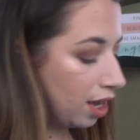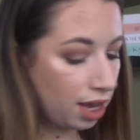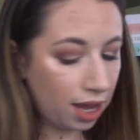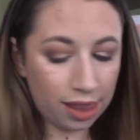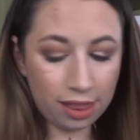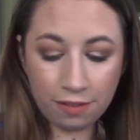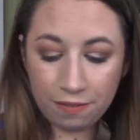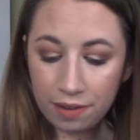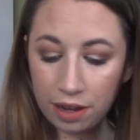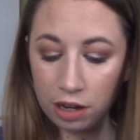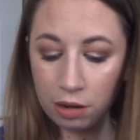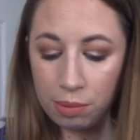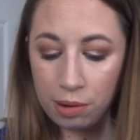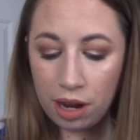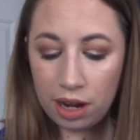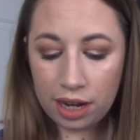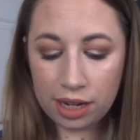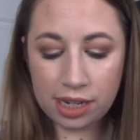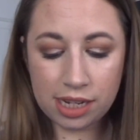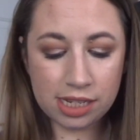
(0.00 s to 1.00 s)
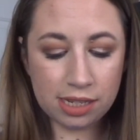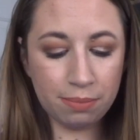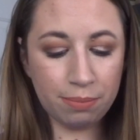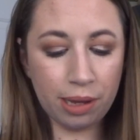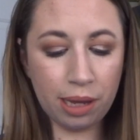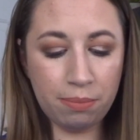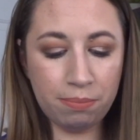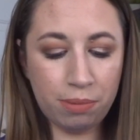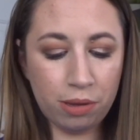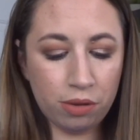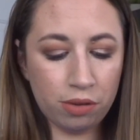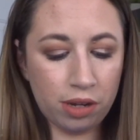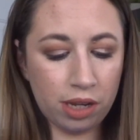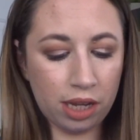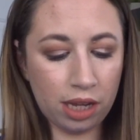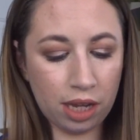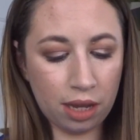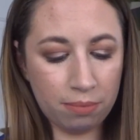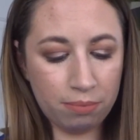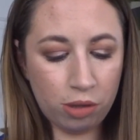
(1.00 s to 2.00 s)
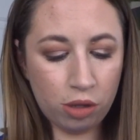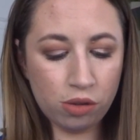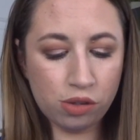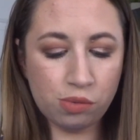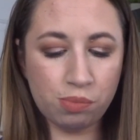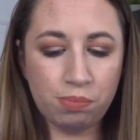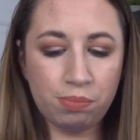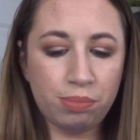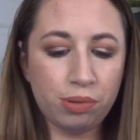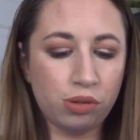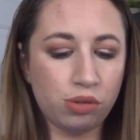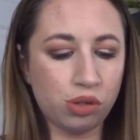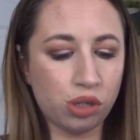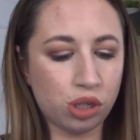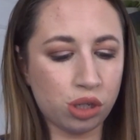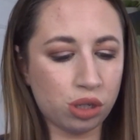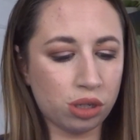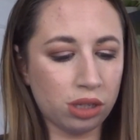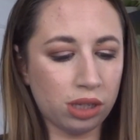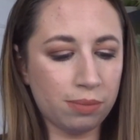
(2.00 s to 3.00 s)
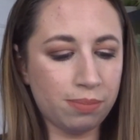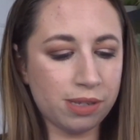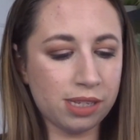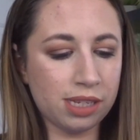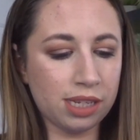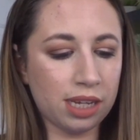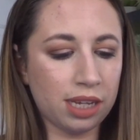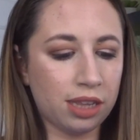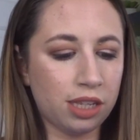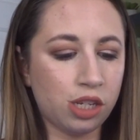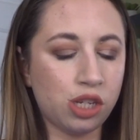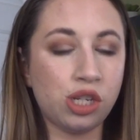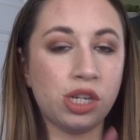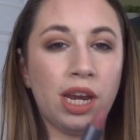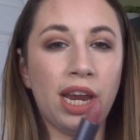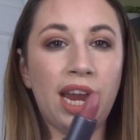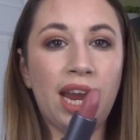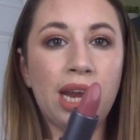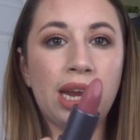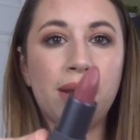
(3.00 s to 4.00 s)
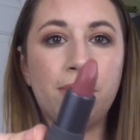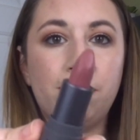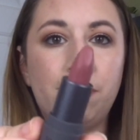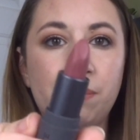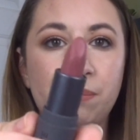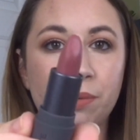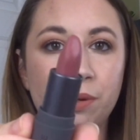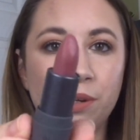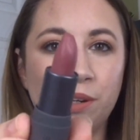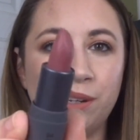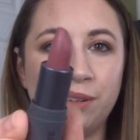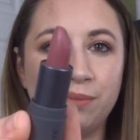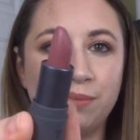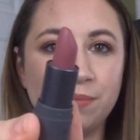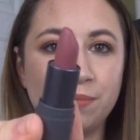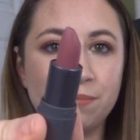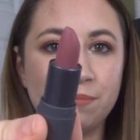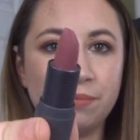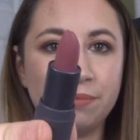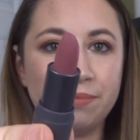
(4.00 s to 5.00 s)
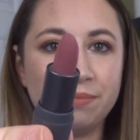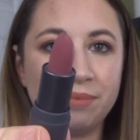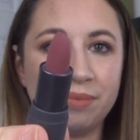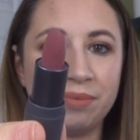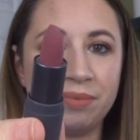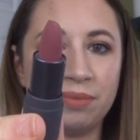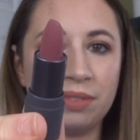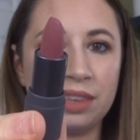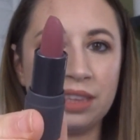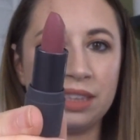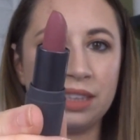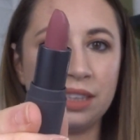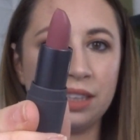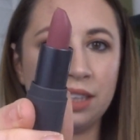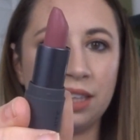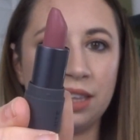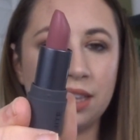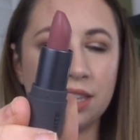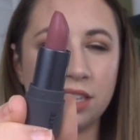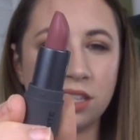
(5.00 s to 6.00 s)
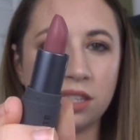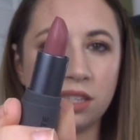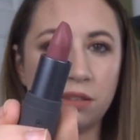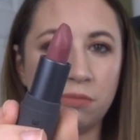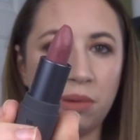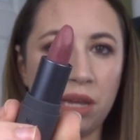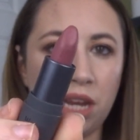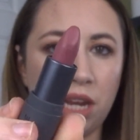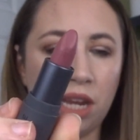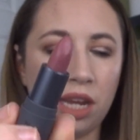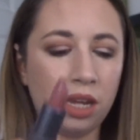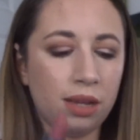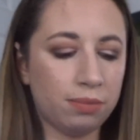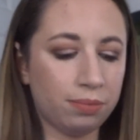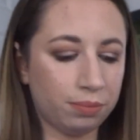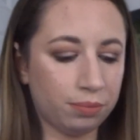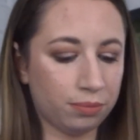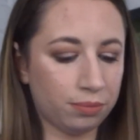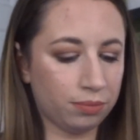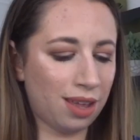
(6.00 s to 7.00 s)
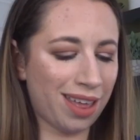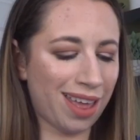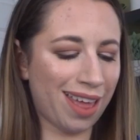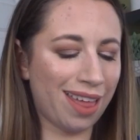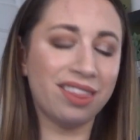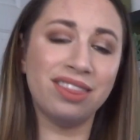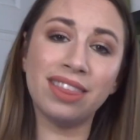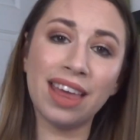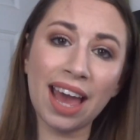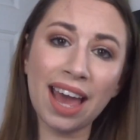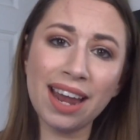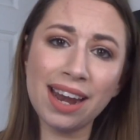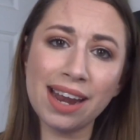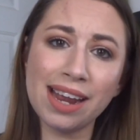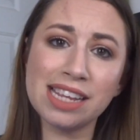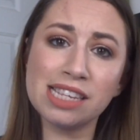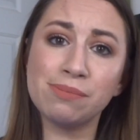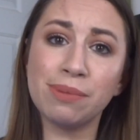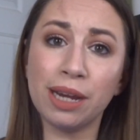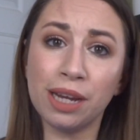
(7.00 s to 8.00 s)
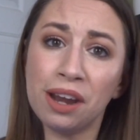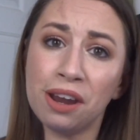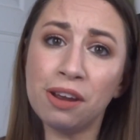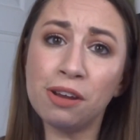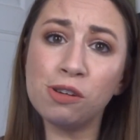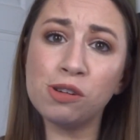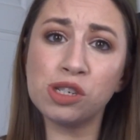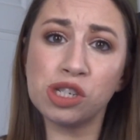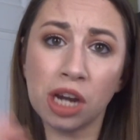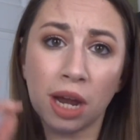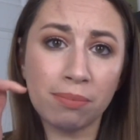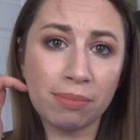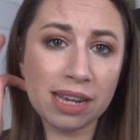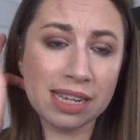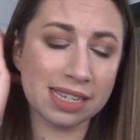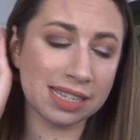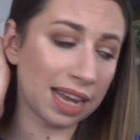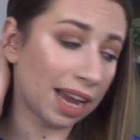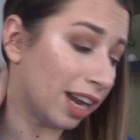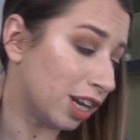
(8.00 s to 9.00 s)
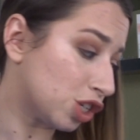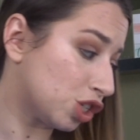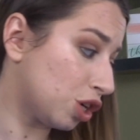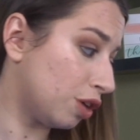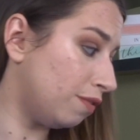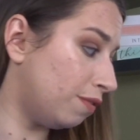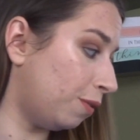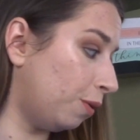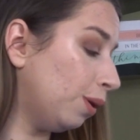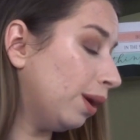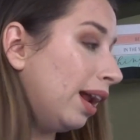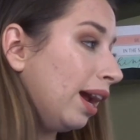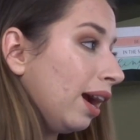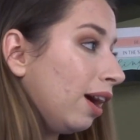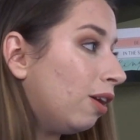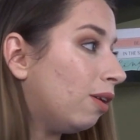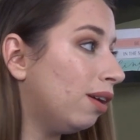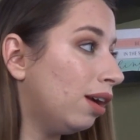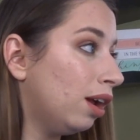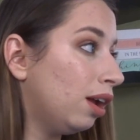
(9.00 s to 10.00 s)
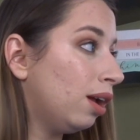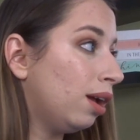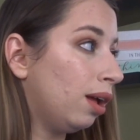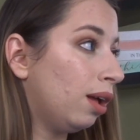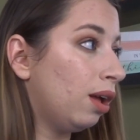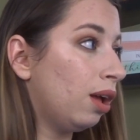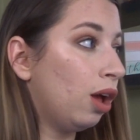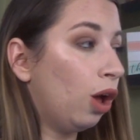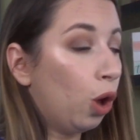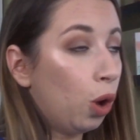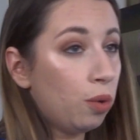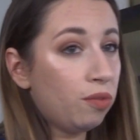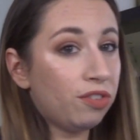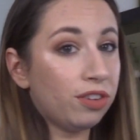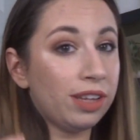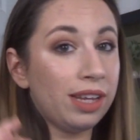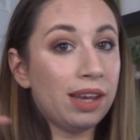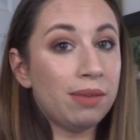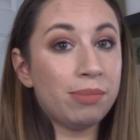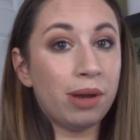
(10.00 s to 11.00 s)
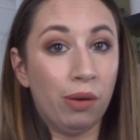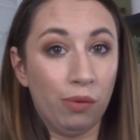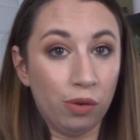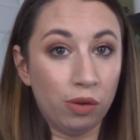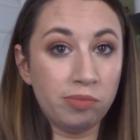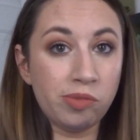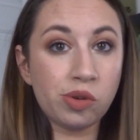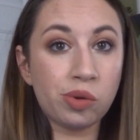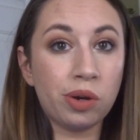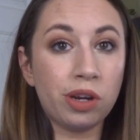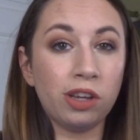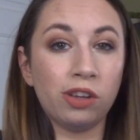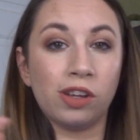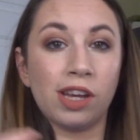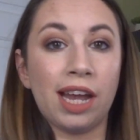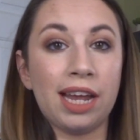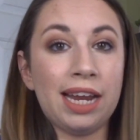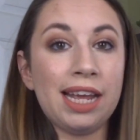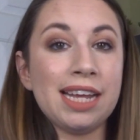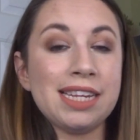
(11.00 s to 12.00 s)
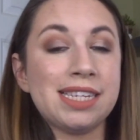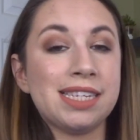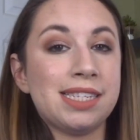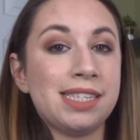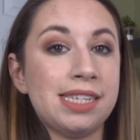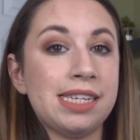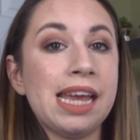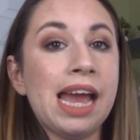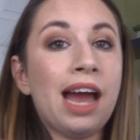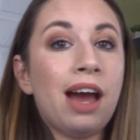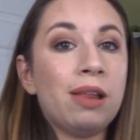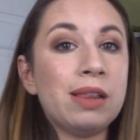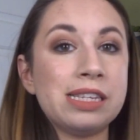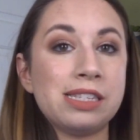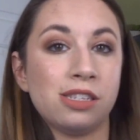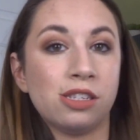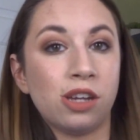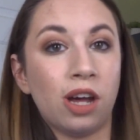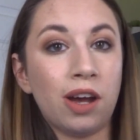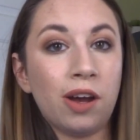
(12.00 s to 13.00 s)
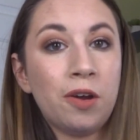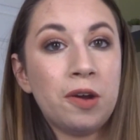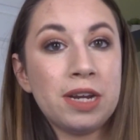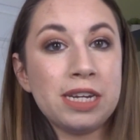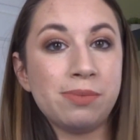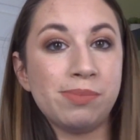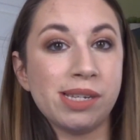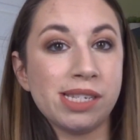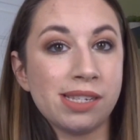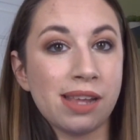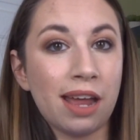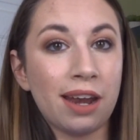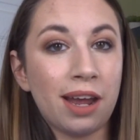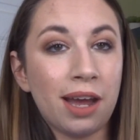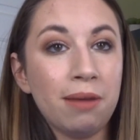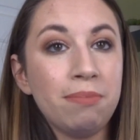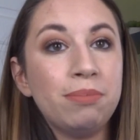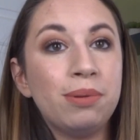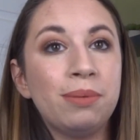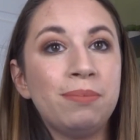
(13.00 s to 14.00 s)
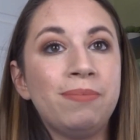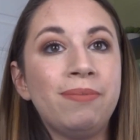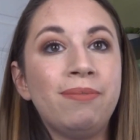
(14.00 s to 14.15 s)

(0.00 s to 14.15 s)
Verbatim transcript: And the final product is a Bite Beauty Amuse Bouche lipstick in the shade Pepper. This is a mini. And that is my new Shop My Stash for now. Hopefully in my room tour, you'll kind of get to see how this is all going to be set up.